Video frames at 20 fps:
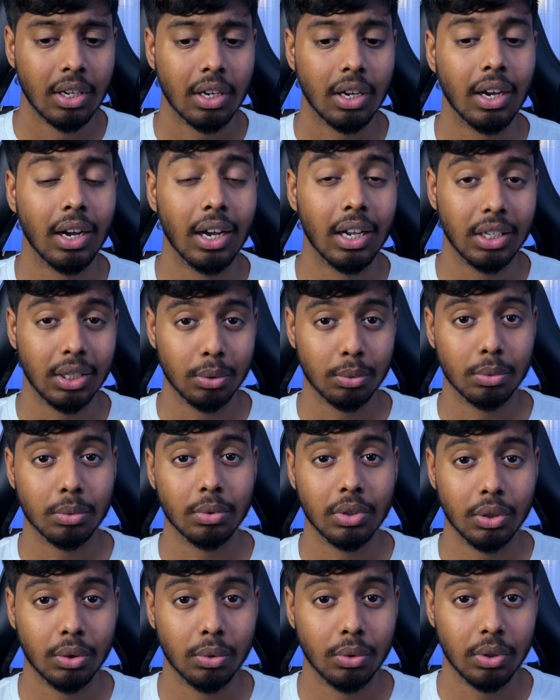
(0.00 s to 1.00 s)
uh, you
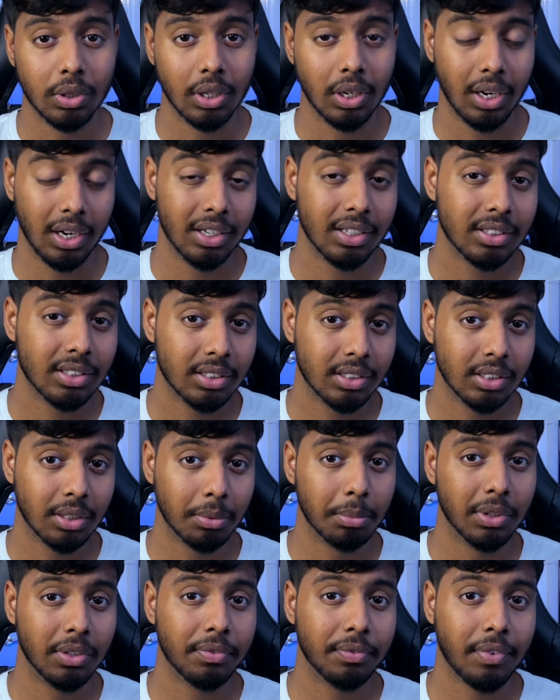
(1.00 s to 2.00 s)
you it is a
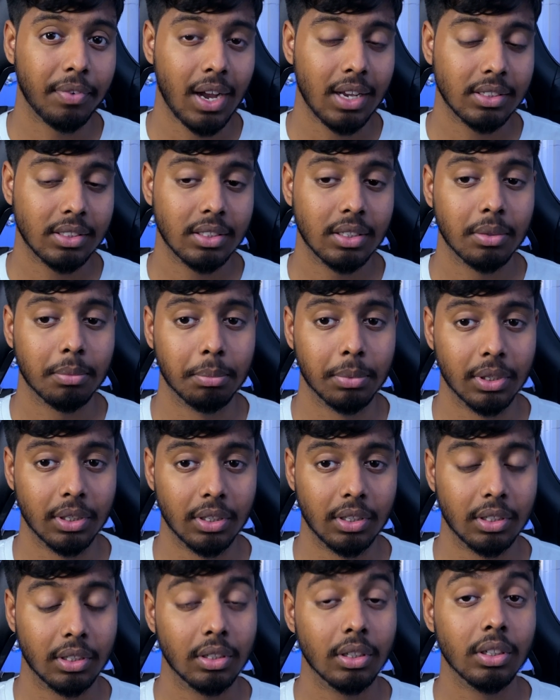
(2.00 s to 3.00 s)
bit fast
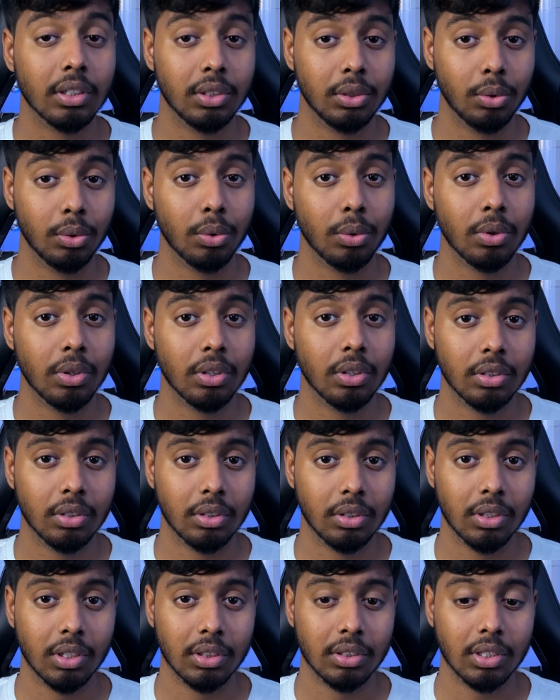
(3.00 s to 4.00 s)
but you do
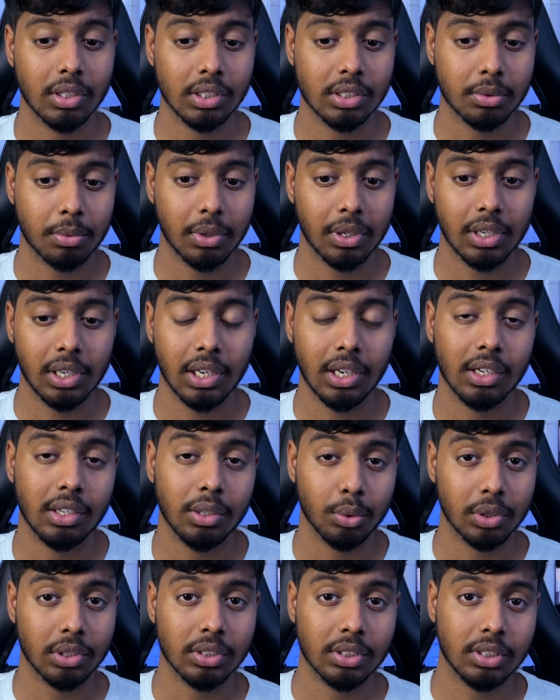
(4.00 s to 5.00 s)
learn things quickly and
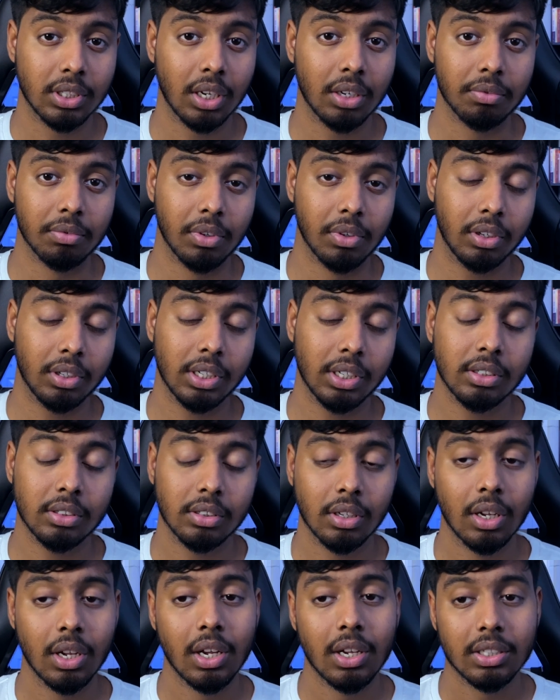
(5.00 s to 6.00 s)
you can start working
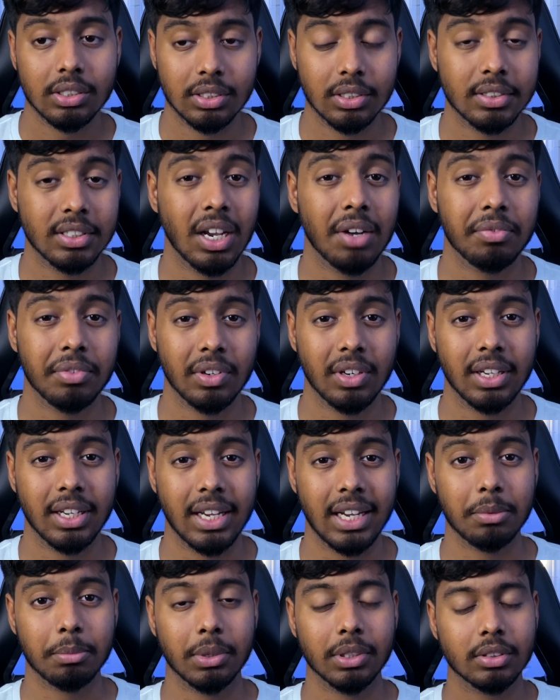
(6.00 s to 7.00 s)
just after like
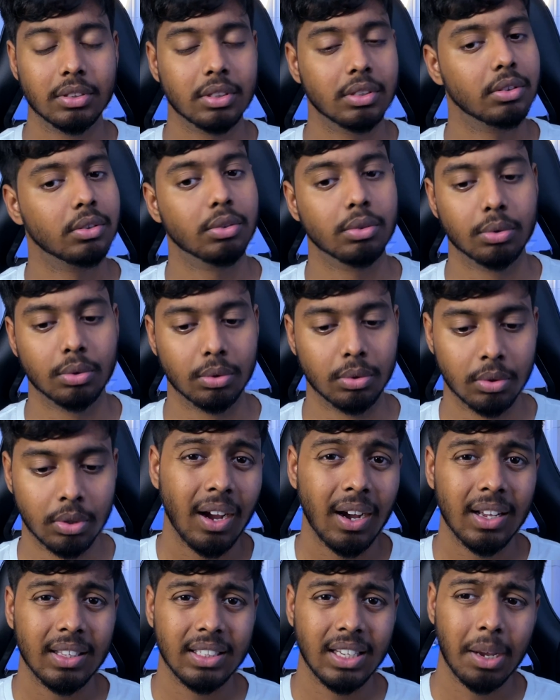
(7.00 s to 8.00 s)
eight months so
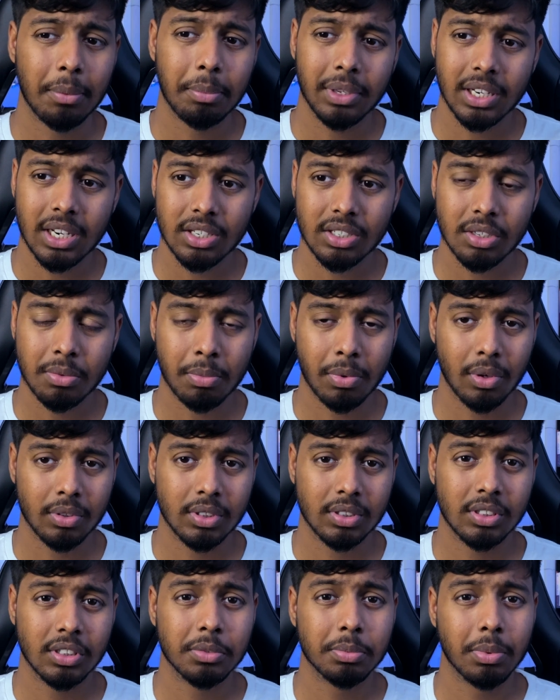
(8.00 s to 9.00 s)
uh, the application
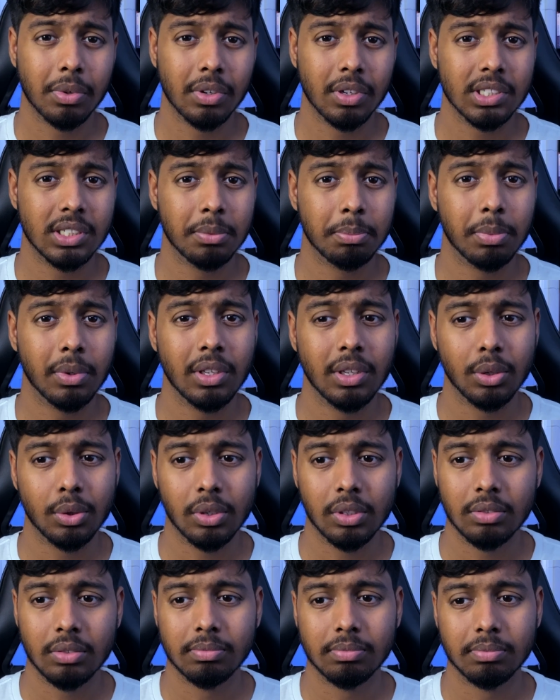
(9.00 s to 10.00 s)
process is pretty simple you
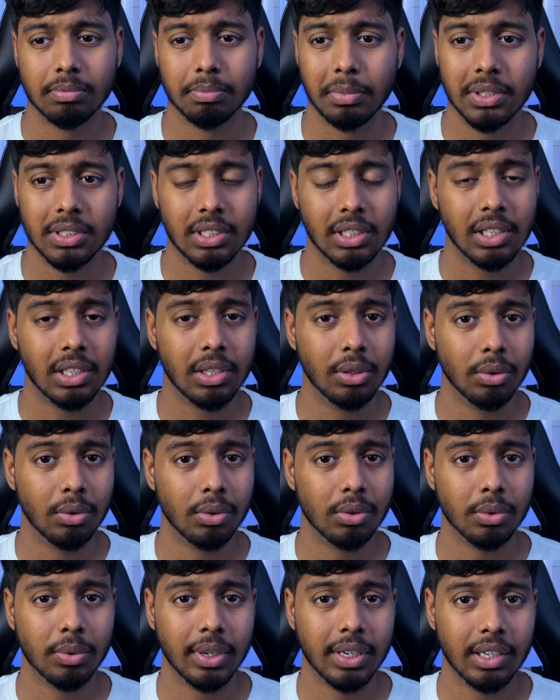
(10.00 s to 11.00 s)
can basically go
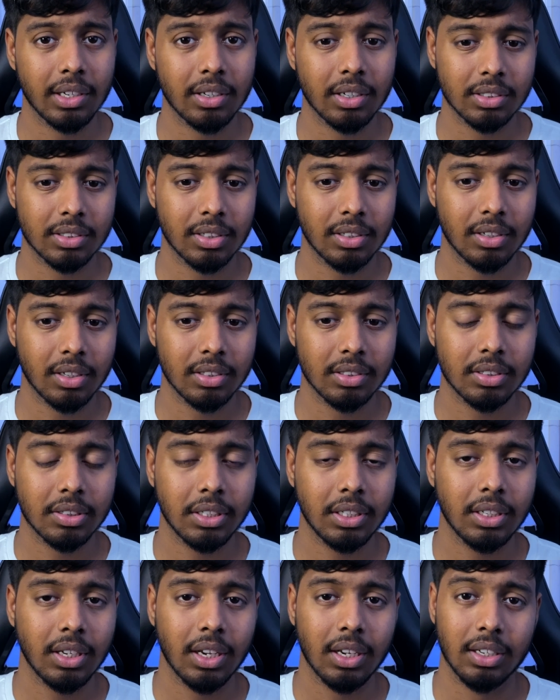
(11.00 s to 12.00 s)
to any
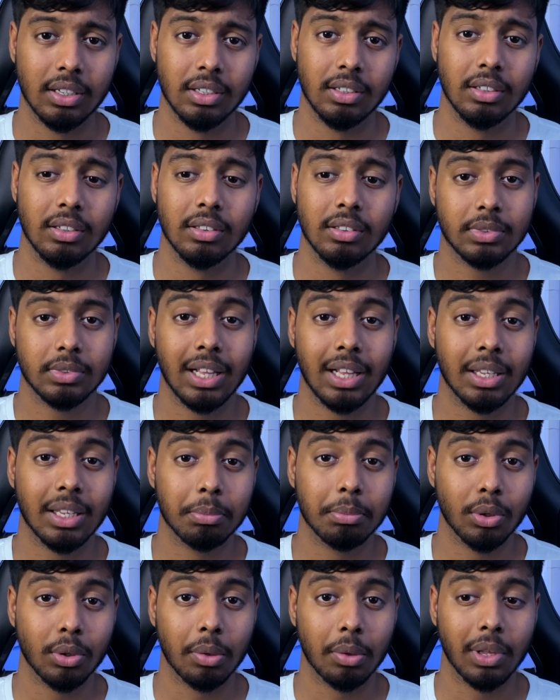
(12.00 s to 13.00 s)
consultancy and tell
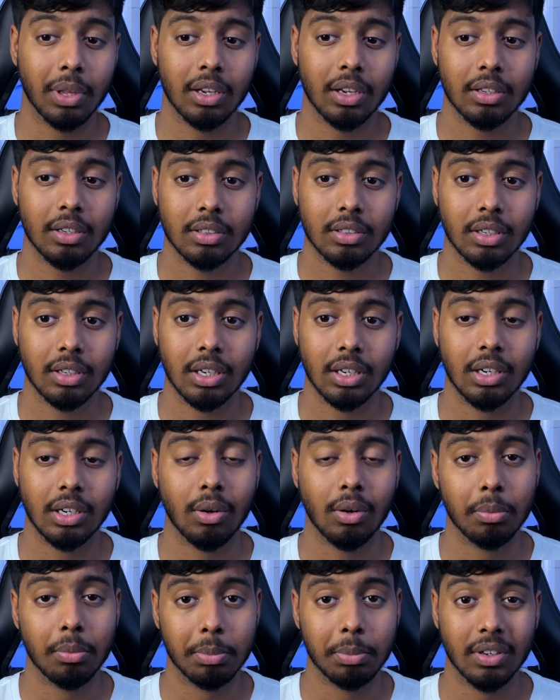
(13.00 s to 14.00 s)
them to apply uh,
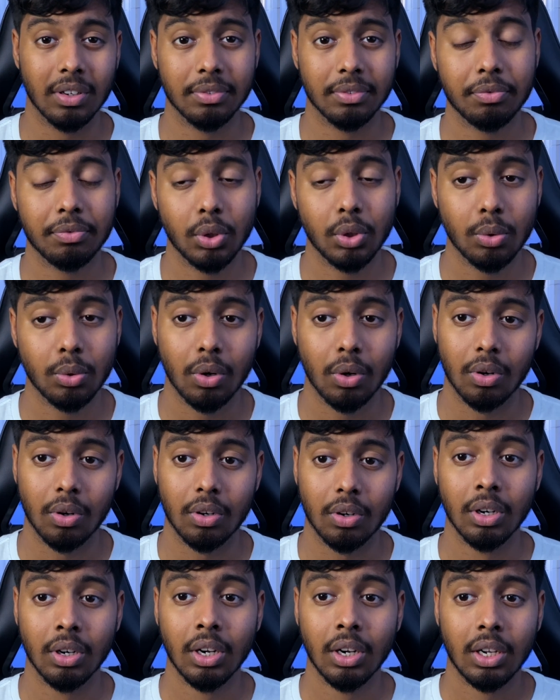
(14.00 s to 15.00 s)
on behalf of you
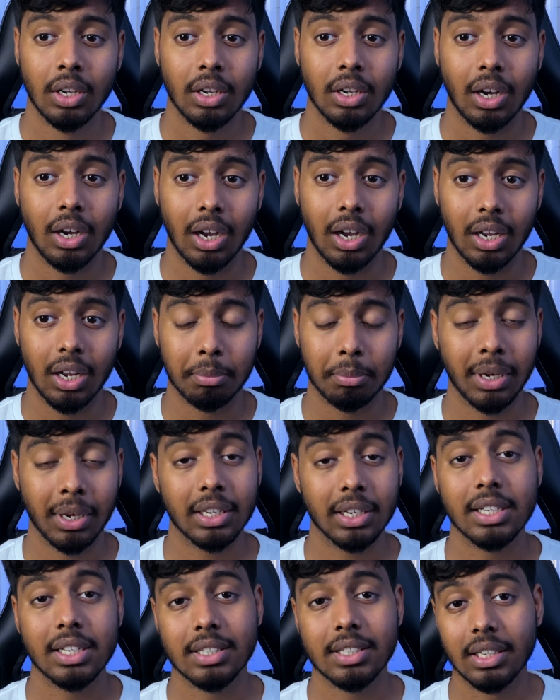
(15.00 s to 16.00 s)
or uh, in my
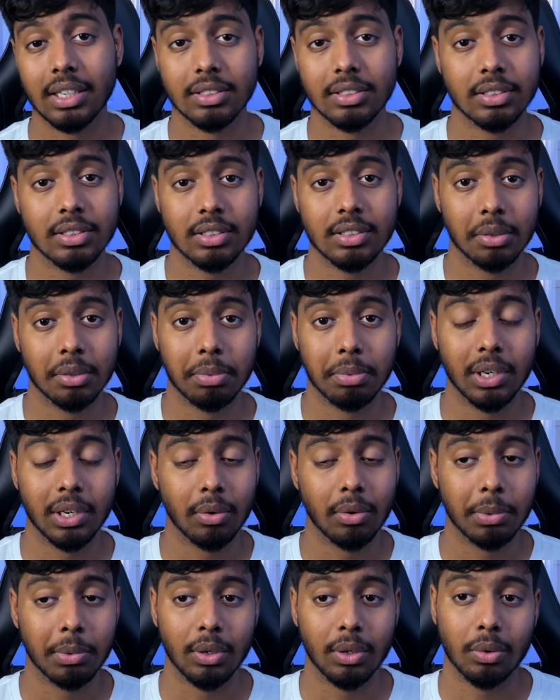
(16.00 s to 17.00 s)
case I just applied
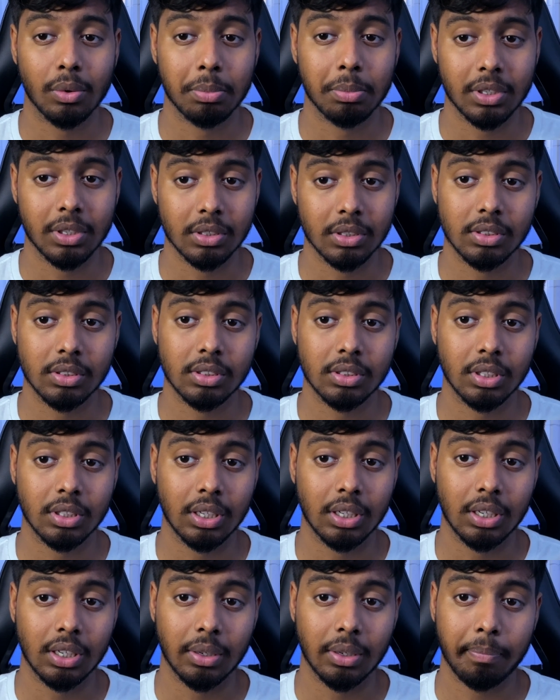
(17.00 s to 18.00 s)
on my own because
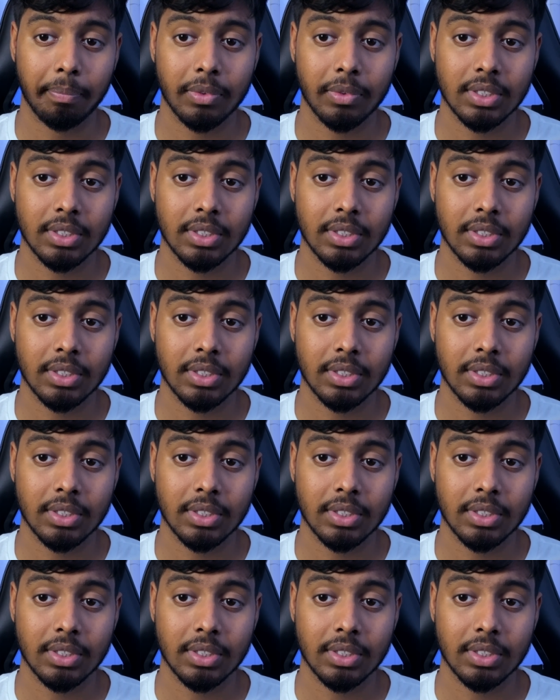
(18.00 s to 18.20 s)
uh,